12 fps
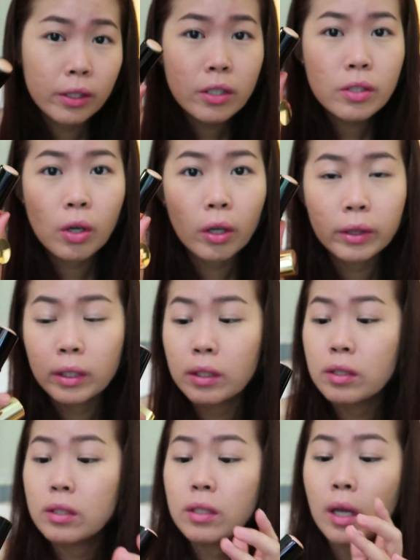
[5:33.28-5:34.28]
I just got
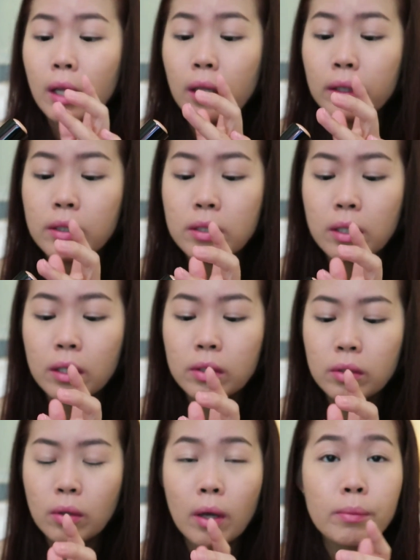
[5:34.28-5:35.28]
this highlighter
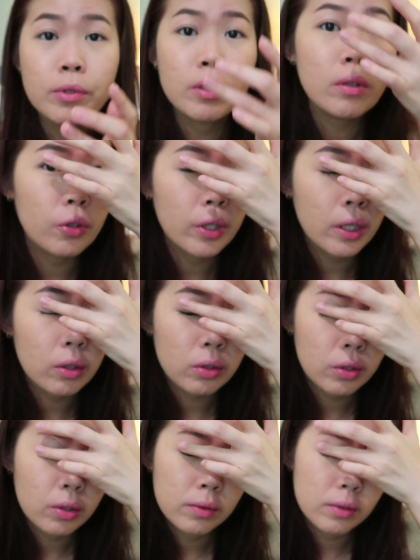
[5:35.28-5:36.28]
stick, so I'm still learning how
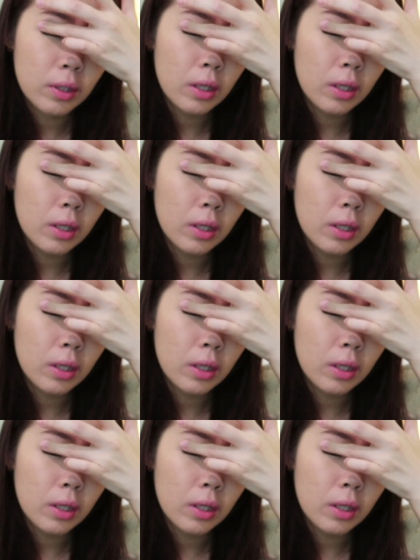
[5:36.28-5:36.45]
to use